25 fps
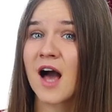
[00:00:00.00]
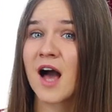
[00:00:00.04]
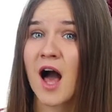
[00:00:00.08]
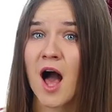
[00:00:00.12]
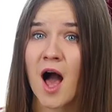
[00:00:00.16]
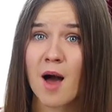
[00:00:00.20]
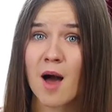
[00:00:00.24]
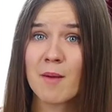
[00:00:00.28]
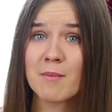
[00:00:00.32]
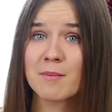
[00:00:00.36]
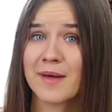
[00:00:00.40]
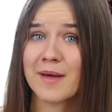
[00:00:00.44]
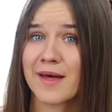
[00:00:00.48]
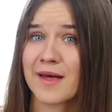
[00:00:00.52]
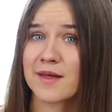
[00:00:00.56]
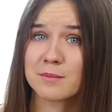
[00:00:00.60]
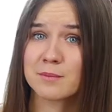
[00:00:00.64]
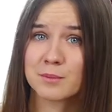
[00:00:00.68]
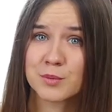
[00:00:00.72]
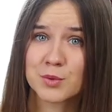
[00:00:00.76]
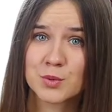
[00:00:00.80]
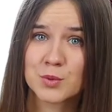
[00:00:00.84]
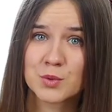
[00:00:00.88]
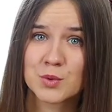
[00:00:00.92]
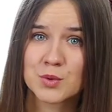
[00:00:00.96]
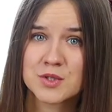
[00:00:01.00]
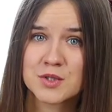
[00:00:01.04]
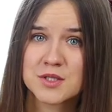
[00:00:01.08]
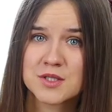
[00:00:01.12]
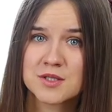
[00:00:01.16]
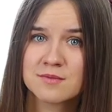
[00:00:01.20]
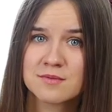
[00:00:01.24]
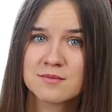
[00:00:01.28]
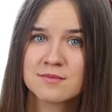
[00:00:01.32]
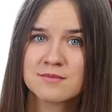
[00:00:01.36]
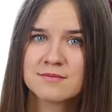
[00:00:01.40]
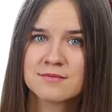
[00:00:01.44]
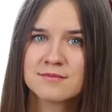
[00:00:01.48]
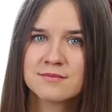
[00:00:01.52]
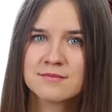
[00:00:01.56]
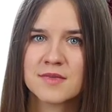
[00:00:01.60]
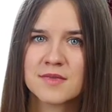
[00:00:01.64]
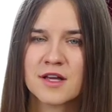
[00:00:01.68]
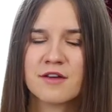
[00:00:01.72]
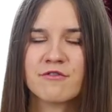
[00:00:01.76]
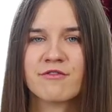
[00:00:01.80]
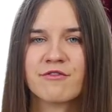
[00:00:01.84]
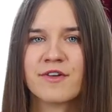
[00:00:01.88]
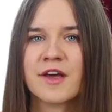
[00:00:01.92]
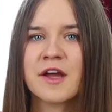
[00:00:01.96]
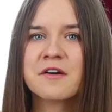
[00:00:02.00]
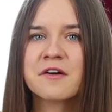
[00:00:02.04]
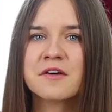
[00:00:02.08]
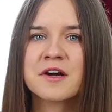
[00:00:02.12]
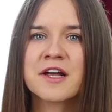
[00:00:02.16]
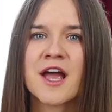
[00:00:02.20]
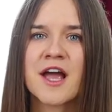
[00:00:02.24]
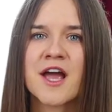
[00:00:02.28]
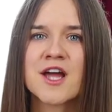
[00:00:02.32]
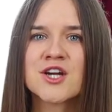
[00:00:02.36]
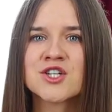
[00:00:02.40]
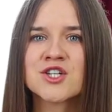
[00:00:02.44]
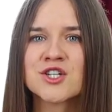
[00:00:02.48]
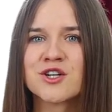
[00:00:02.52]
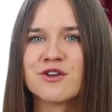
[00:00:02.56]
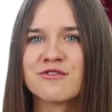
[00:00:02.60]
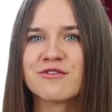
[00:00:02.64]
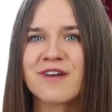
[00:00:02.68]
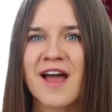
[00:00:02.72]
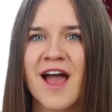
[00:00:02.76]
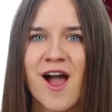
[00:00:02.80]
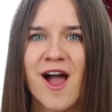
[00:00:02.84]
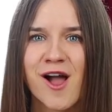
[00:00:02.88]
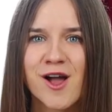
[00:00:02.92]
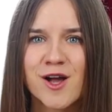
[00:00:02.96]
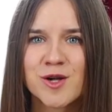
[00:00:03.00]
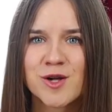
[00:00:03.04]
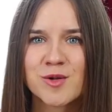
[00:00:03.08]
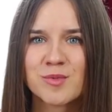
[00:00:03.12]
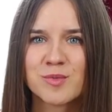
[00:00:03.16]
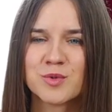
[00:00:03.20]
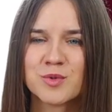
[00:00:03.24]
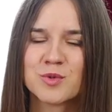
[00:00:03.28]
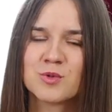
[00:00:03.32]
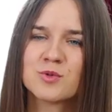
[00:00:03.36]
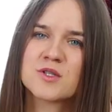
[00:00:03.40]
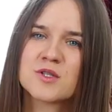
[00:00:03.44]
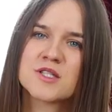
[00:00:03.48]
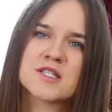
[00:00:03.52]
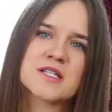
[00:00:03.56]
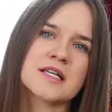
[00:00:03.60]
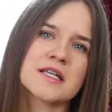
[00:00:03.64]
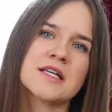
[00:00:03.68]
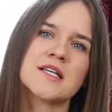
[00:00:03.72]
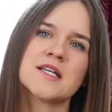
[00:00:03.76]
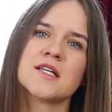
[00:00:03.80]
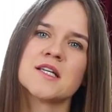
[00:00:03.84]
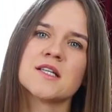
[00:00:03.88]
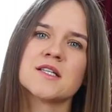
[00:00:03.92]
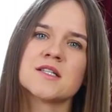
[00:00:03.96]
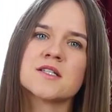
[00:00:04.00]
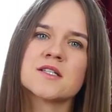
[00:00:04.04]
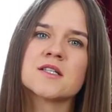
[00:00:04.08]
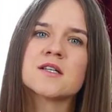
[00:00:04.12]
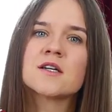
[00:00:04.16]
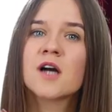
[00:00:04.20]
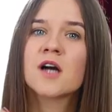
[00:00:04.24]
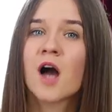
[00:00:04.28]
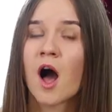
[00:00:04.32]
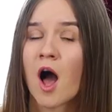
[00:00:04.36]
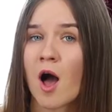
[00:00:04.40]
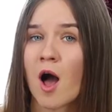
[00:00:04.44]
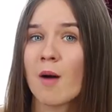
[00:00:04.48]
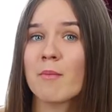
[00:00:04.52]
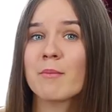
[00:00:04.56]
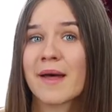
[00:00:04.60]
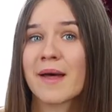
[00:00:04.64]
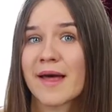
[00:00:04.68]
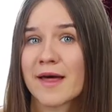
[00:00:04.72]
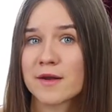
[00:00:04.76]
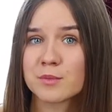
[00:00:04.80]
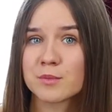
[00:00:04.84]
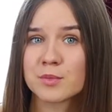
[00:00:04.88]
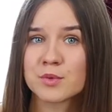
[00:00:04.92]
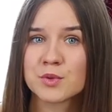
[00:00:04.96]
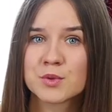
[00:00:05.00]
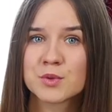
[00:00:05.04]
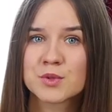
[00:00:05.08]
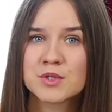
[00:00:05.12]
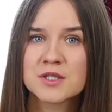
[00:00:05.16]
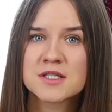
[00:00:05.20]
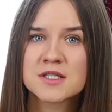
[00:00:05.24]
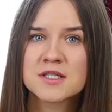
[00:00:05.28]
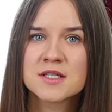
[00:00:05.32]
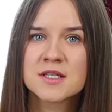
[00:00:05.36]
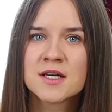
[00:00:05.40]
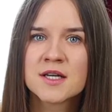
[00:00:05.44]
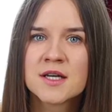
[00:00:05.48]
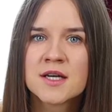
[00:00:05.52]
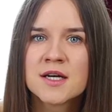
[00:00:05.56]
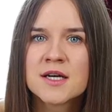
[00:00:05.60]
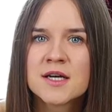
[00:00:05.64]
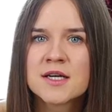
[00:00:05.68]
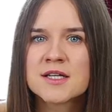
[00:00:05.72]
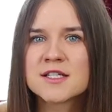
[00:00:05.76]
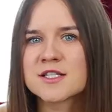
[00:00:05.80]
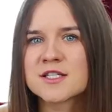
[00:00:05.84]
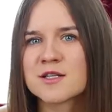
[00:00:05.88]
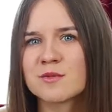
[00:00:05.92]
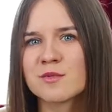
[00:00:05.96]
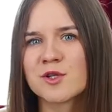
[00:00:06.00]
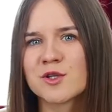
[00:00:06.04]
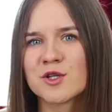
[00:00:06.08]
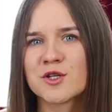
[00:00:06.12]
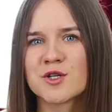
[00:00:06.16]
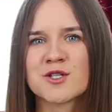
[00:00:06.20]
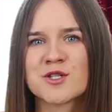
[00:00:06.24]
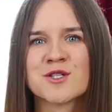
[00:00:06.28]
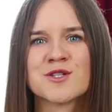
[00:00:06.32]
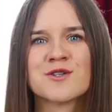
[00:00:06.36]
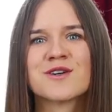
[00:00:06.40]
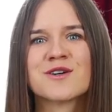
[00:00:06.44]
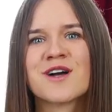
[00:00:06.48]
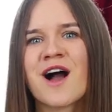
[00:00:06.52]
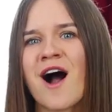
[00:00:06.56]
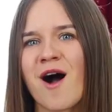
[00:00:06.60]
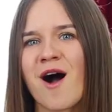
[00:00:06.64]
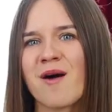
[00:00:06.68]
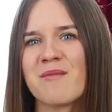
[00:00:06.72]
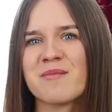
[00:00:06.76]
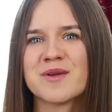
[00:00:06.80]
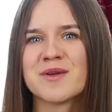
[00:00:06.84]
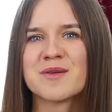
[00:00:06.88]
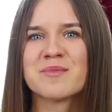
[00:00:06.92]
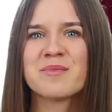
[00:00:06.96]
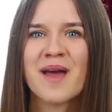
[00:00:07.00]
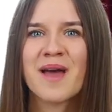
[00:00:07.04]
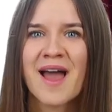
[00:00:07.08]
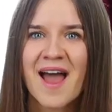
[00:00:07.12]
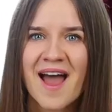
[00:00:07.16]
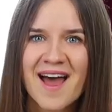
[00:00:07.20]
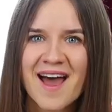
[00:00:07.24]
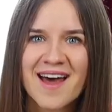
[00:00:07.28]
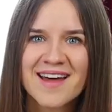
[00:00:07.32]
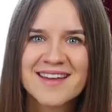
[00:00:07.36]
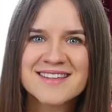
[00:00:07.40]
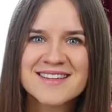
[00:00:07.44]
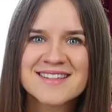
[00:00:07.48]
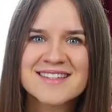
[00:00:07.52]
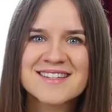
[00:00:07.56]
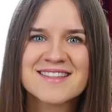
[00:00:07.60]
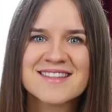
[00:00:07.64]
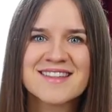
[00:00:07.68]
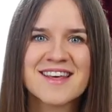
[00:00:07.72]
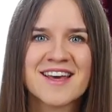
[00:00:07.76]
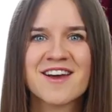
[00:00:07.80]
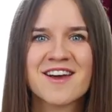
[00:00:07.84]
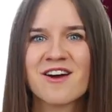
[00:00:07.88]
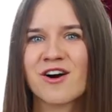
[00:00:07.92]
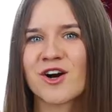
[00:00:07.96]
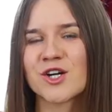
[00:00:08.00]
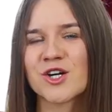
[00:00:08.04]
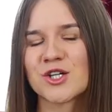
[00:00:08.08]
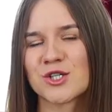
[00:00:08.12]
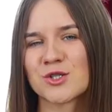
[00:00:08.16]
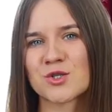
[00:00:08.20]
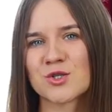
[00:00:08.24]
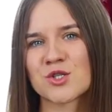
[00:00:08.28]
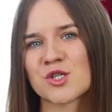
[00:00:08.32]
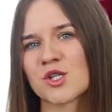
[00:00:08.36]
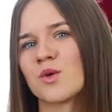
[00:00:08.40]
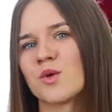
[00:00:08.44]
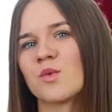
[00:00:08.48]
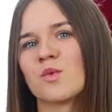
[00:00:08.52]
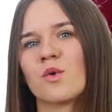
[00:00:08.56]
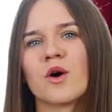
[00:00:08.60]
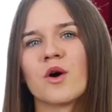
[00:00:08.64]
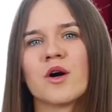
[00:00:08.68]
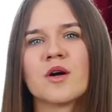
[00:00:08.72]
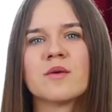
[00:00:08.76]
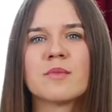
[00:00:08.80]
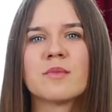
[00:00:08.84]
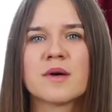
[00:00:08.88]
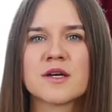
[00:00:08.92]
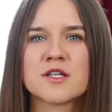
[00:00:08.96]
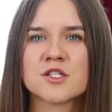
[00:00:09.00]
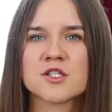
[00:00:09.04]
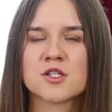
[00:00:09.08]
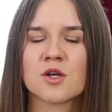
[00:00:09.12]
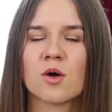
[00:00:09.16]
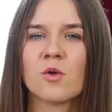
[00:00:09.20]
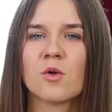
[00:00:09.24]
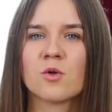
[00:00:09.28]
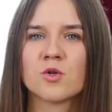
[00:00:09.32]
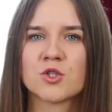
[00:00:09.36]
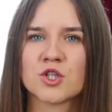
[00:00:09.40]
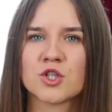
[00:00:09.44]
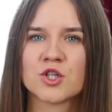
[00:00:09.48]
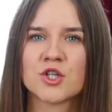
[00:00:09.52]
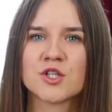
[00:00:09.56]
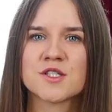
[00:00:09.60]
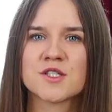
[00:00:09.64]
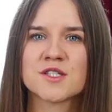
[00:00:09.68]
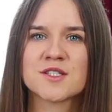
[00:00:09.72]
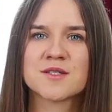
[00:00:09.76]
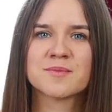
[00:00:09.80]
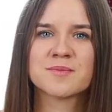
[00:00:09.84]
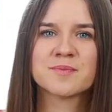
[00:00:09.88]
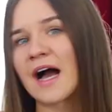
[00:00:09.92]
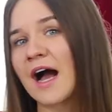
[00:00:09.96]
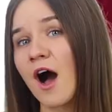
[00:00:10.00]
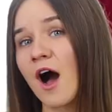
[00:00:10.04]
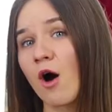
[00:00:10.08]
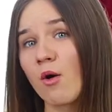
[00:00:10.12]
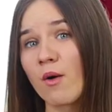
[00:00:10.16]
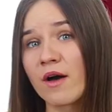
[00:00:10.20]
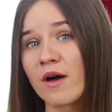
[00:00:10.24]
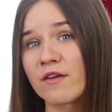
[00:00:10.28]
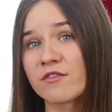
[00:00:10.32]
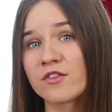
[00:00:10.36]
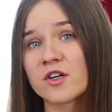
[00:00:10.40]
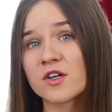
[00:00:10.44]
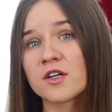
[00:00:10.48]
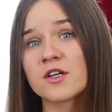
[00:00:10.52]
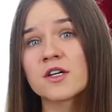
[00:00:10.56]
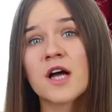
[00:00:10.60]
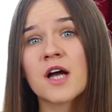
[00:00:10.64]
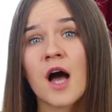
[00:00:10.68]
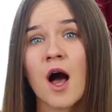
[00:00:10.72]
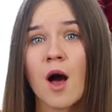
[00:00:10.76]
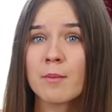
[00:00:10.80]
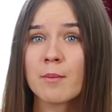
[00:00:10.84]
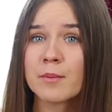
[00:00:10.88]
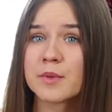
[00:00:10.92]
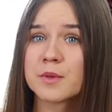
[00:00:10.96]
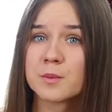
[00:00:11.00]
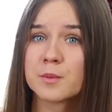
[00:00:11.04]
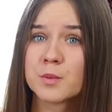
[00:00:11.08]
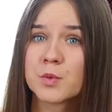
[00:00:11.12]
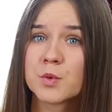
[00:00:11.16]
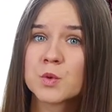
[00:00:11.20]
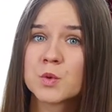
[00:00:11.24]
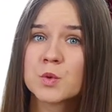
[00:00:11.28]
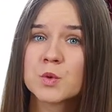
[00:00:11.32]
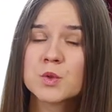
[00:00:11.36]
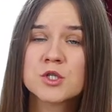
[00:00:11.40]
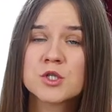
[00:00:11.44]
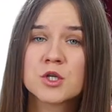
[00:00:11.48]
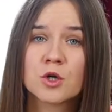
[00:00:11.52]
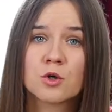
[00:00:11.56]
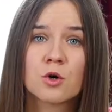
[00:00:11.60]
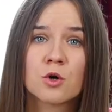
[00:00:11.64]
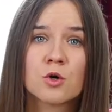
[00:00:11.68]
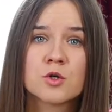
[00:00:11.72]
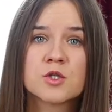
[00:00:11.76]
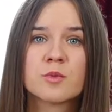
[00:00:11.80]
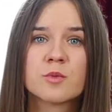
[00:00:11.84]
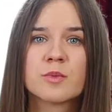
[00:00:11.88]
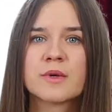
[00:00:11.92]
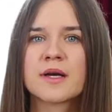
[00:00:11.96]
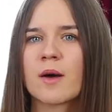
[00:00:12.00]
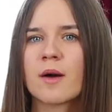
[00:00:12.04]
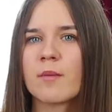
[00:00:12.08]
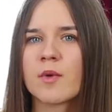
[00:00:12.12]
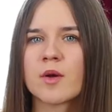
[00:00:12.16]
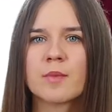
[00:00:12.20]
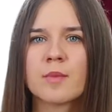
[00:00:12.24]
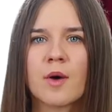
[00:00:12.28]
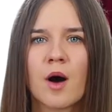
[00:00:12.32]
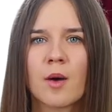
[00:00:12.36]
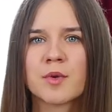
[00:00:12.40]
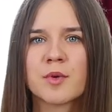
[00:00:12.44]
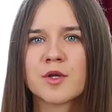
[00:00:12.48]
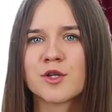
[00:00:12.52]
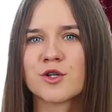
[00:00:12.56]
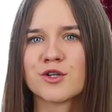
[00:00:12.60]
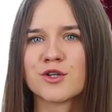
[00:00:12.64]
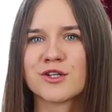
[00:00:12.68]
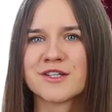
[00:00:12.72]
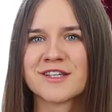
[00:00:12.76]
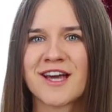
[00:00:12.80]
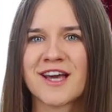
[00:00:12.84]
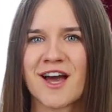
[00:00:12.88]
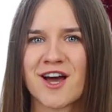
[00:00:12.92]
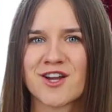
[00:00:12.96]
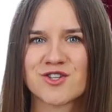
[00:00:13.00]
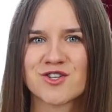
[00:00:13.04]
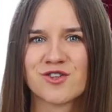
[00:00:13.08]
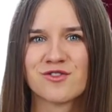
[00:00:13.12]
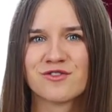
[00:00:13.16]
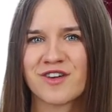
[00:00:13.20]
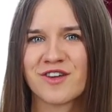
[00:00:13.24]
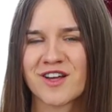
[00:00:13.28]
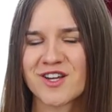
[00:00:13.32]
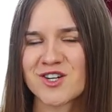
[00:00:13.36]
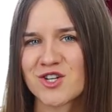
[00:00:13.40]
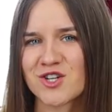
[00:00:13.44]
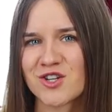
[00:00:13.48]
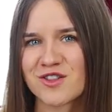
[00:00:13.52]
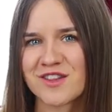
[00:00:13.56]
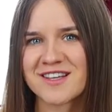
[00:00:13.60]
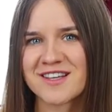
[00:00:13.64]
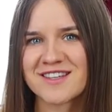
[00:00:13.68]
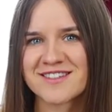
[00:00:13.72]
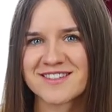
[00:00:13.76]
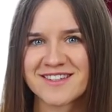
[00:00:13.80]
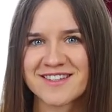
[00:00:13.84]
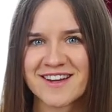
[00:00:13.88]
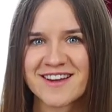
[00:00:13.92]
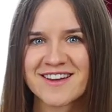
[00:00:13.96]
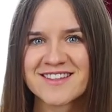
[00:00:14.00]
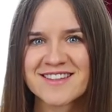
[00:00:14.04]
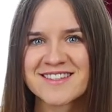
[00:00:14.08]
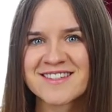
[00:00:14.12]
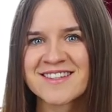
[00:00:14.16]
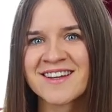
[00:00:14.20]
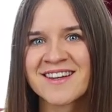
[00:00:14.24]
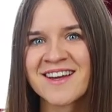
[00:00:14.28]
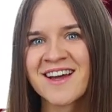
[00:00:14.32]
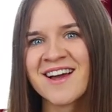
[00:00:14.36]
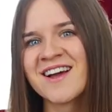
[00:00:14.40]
Combat boots. A variation of ankle boots is combat boots. Similar to combat pants, they are usually worn by soldiers. However, combat boots are also becoming popular in casual fashion these days.